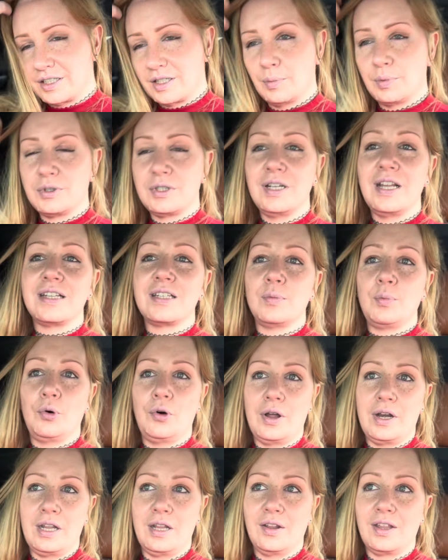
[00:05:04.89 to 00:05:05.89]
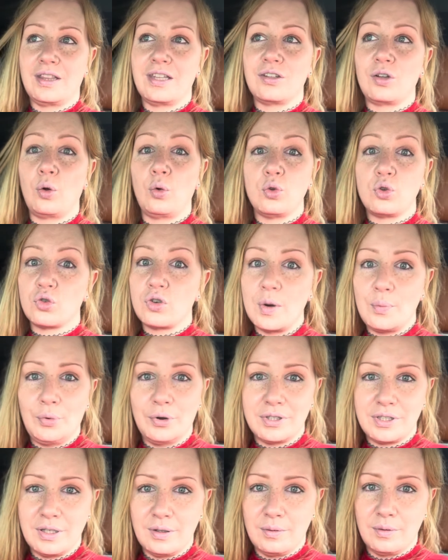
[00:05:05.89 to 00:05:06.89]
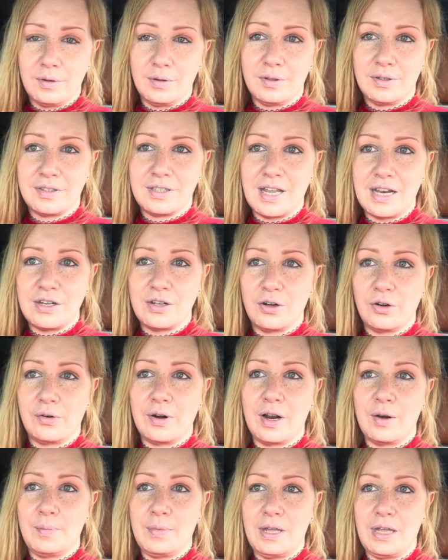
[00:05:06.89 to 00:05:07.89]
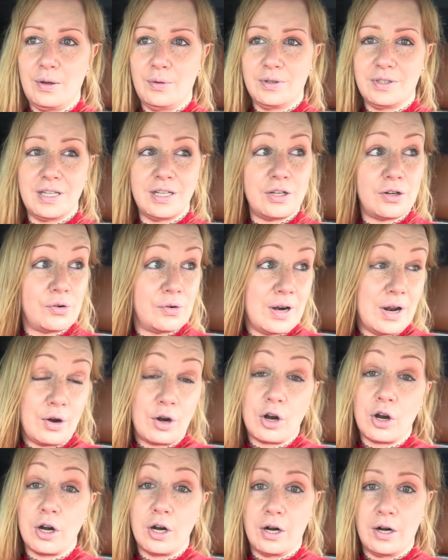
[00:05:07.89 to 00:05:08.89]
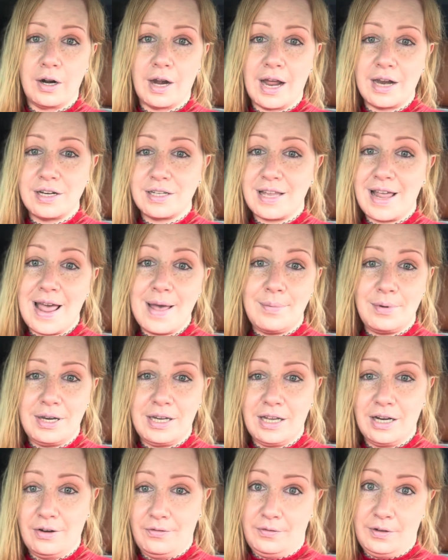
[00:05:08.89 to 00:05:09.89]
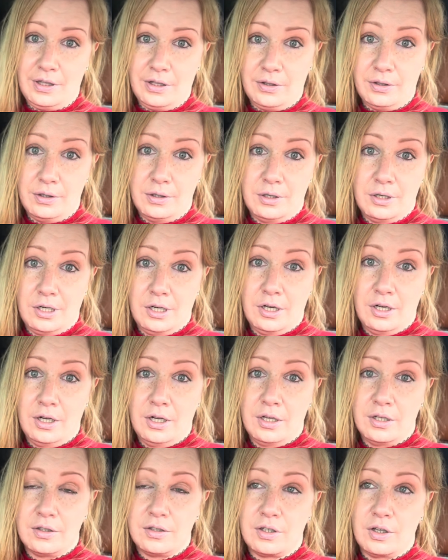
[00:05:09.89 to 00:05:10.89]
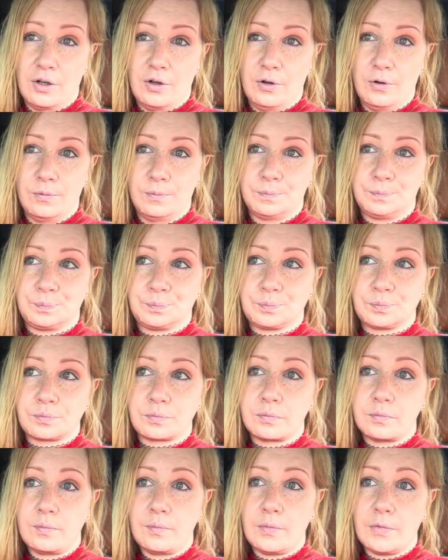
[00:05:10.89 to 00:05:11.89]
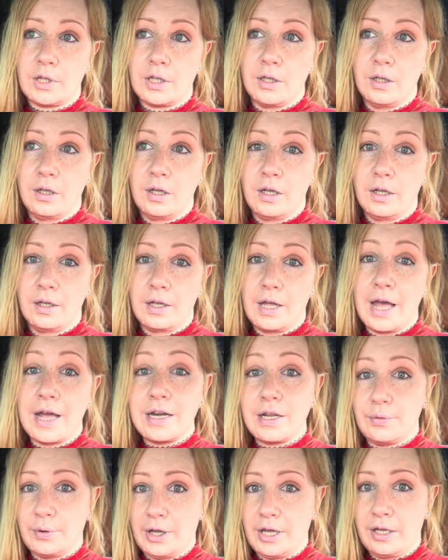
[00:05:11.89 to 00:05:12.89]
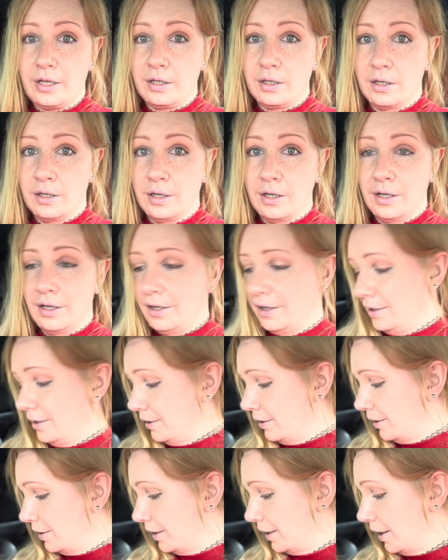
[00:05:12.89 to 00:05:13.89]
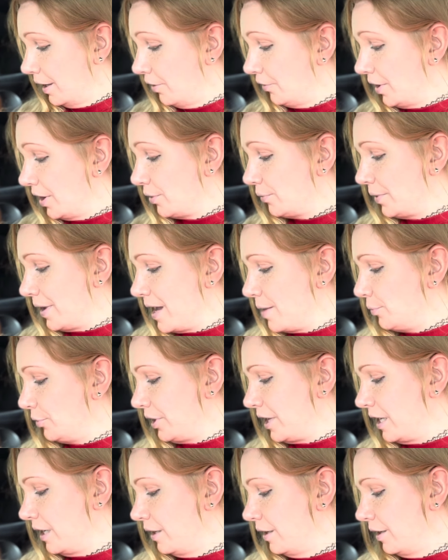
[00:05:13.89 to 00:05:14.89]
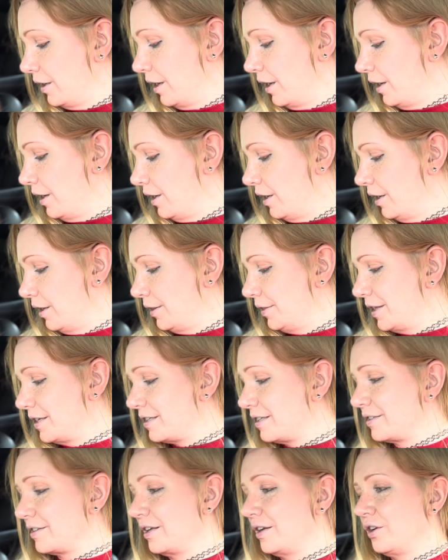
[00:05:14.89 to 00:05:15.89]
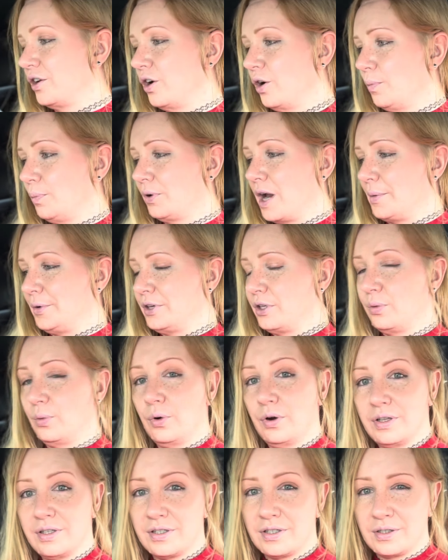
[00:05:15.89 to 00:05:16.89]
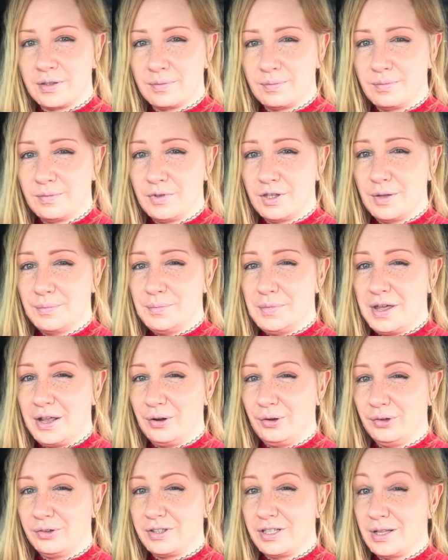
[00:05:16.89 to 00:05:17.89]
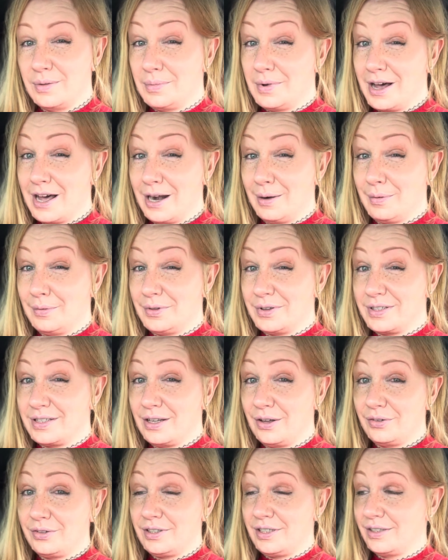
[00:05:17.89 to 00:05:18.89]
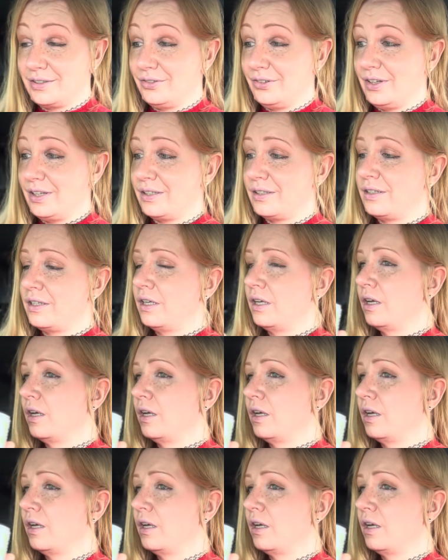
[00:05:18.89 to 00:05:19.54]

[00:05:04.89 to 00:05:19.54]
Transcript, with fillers: disappointing. Like this whole trip wasn't centered around me. It was centered around her. I just happened to get a fill. So Anyway, a lot of rambling. Uh, this is going to go probably towards the middle to the bottom of the Celsius list.